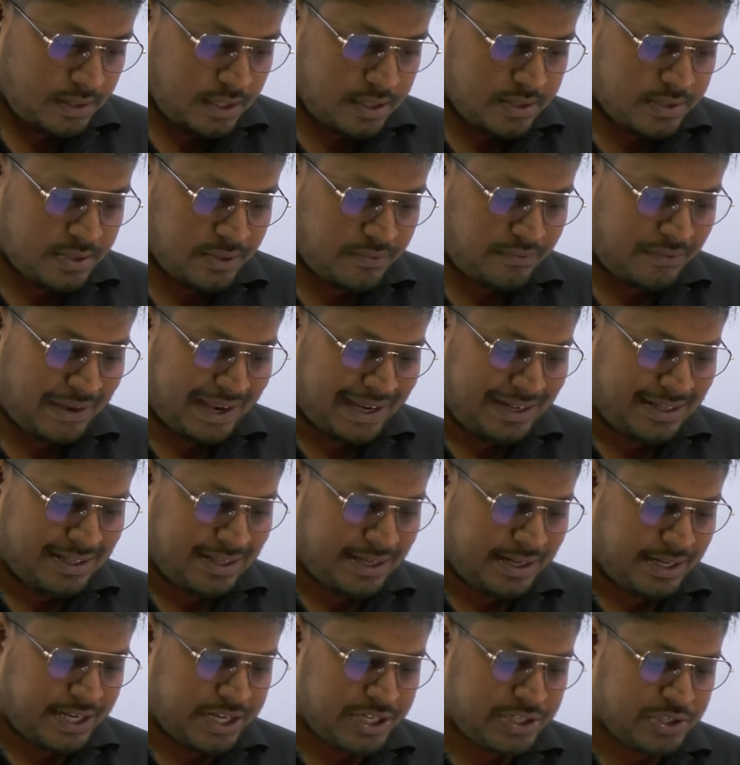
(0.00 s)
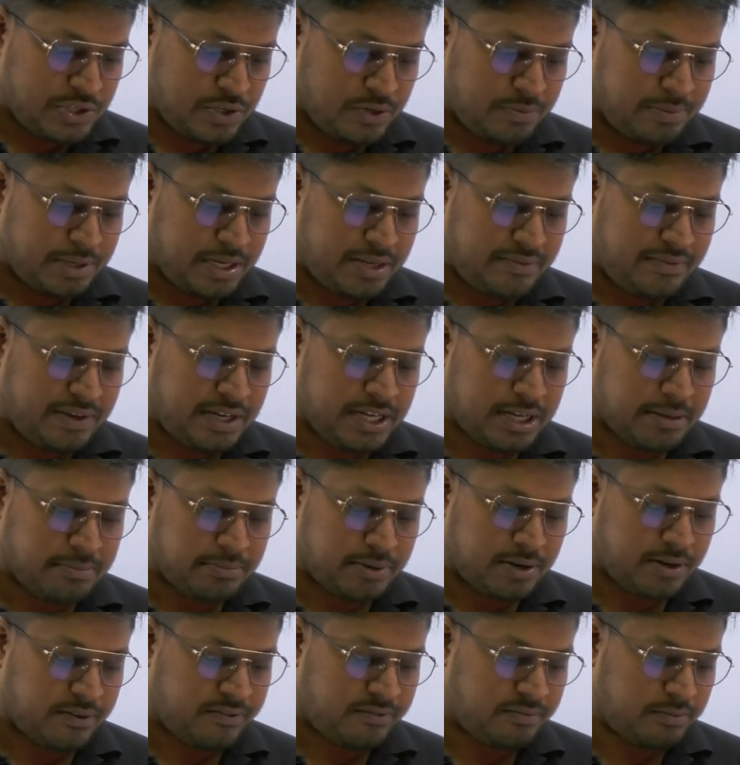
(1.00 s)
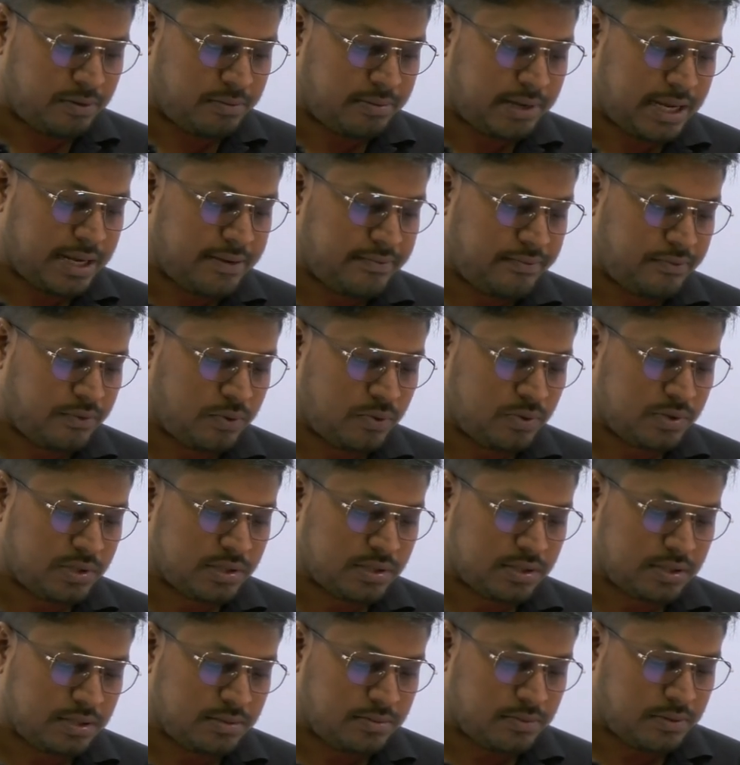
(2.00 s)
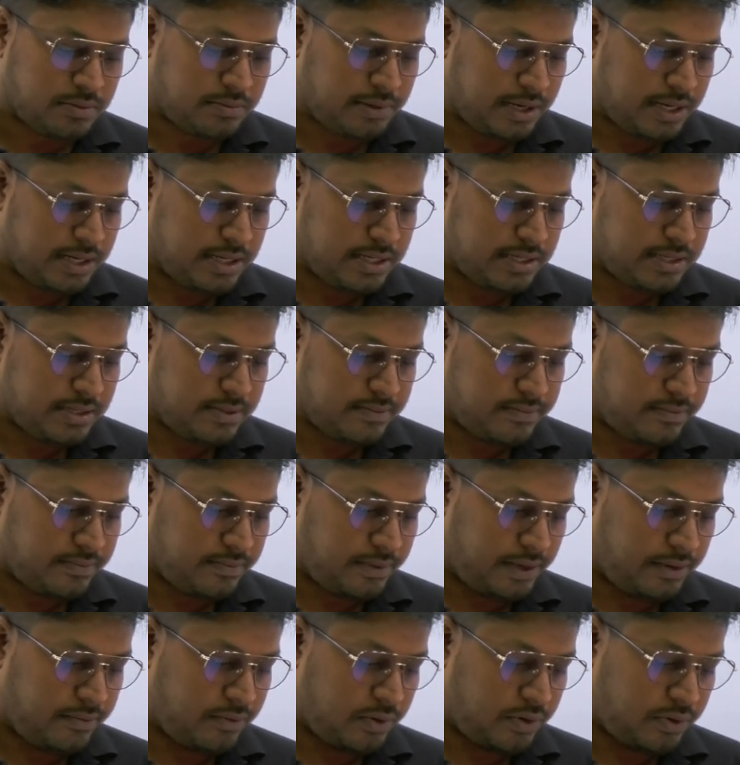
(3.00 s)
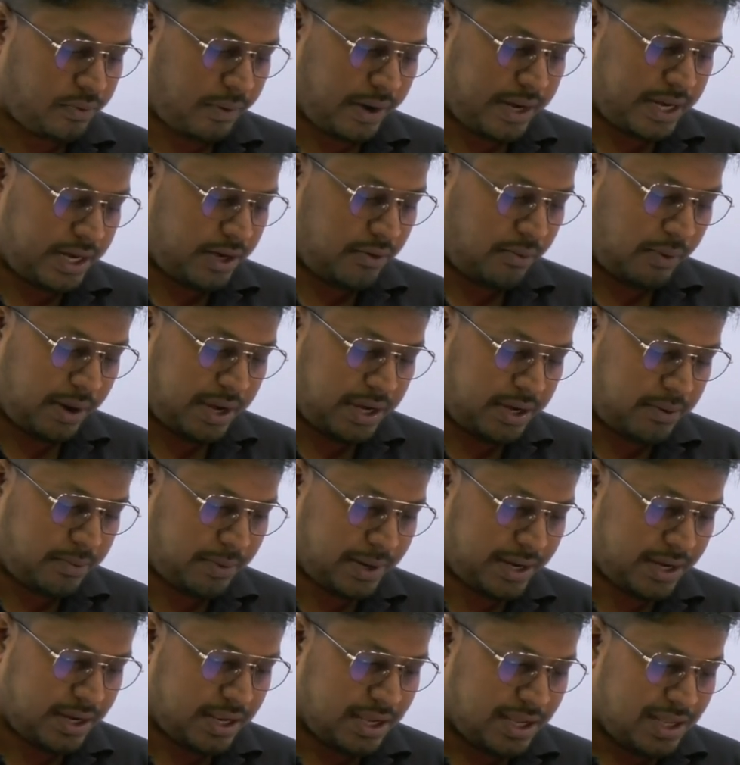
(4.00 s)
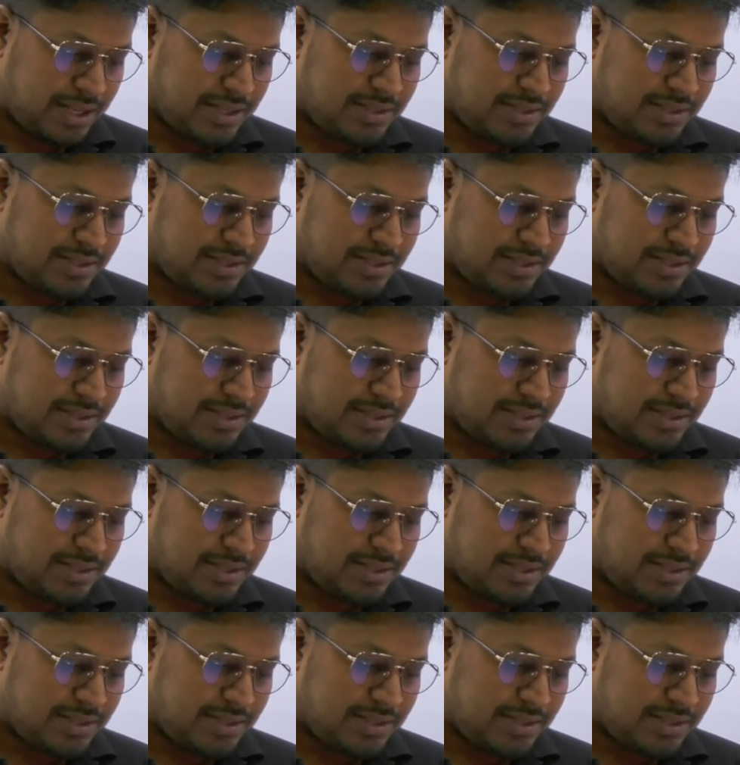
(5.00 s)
So find the ratio between number of mobile phones, mobile and Vivo 2021.